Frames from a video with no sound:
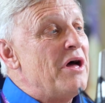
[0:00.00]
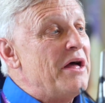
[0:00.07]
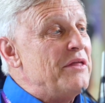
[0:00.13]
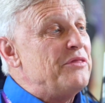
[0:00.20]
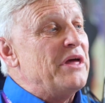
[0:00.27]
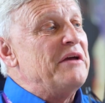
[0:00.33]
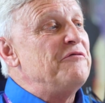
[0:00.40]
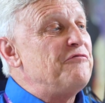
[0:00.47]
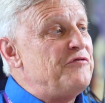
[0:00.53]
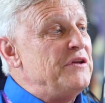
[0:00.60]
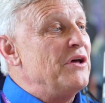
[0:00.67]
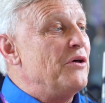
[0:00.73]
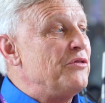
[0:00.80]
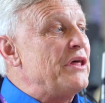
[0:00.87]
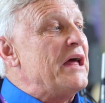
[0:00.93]
they
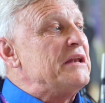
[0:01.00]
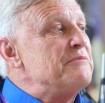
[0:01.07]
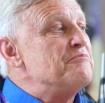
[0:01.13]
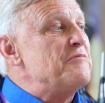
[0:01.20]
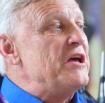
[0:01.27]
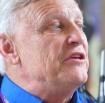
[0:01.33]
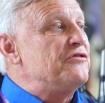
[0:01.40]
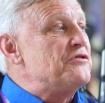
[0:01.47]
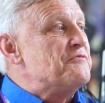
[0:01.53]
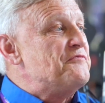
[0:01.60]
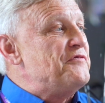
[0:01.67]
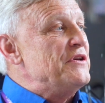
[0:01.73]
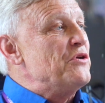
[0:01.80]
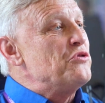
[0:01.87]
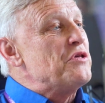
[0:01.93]
feel that makes them
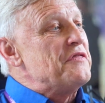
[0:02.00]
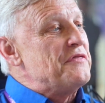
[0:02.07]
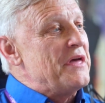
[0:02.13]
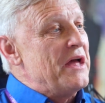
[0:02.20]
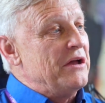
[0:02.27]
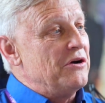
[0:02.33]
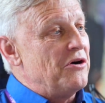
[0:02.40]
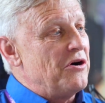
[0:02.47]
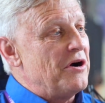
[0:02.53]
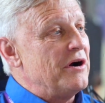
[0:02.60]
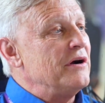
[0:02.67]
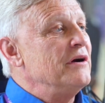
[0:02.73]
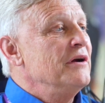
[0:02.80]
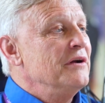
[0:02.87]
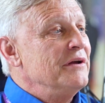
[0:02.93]
feel that they
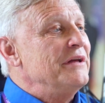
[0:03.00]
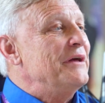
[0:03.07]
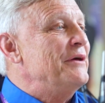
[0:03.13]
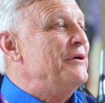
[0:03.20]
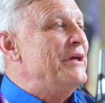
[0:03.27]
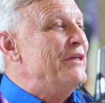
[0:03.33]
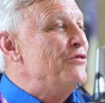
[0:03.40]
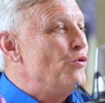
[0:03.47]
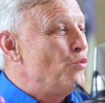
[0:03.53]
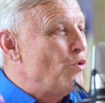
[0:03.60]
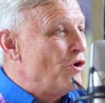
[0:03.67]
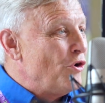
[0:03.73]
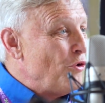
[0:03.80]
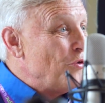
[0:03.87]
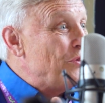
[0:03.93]
are in the
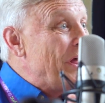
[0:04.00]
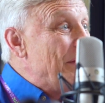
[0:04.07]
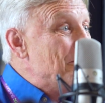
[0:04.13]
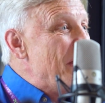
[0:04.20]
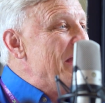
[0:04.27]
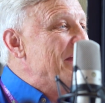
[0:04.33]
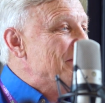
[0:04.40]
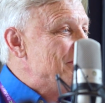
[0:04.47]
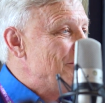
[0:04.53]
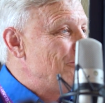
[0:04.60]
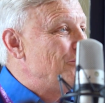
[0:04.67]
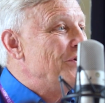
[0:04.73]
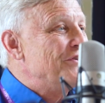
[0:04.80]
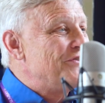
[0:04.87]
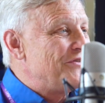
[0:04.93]
world. They make a
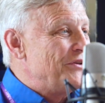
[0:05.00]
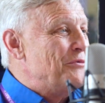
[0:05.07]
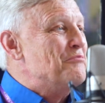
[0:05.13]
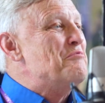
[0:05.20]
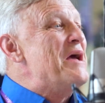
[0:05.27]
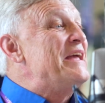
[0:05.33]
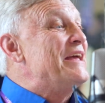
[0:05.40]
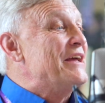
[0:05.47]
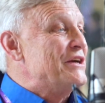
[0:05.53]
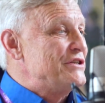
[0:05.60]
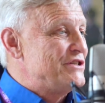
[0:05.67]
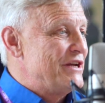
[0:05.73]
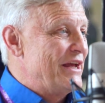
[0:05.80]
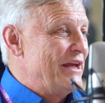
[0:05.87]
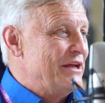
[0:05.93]
difference. They're making a
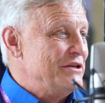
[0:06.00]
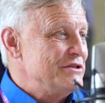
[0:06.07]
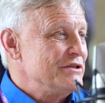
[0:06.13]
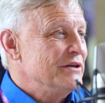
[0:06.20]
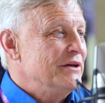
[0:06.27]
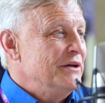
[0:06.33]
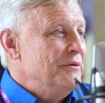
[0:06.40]
change.